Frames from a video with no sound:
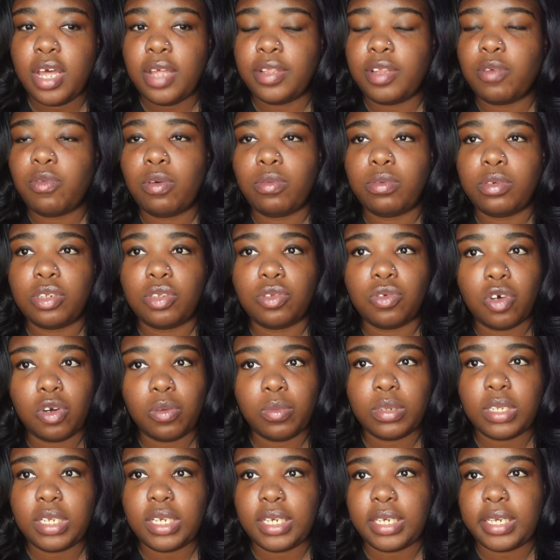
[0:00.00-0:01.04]
than what we
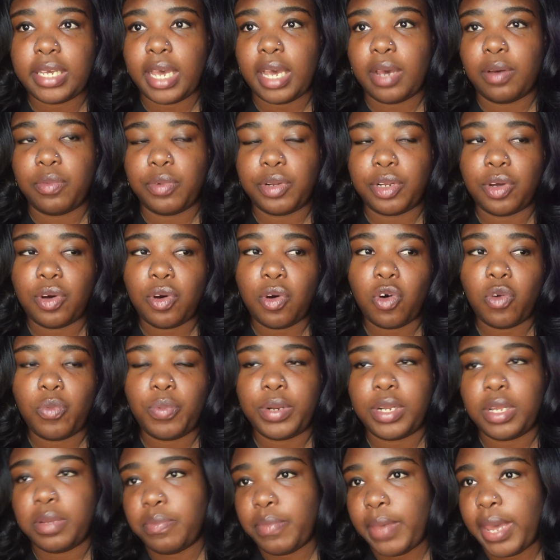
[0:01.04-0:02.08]
normally get with an
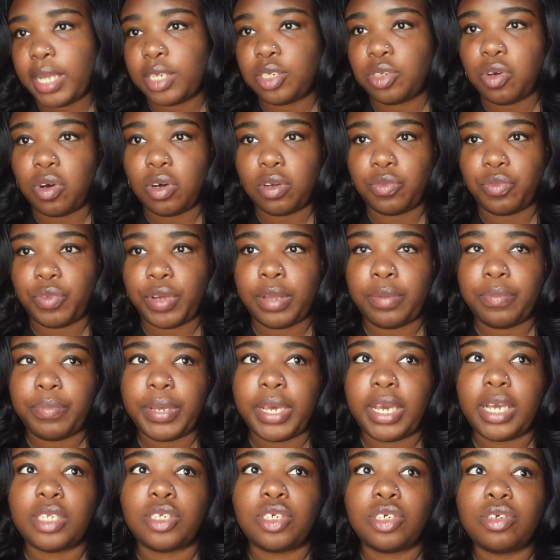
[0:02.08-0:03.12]
opening match on
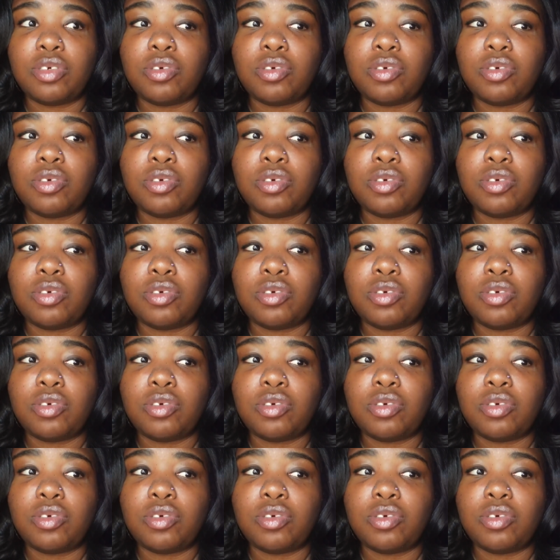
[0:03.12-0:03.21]
Rampage.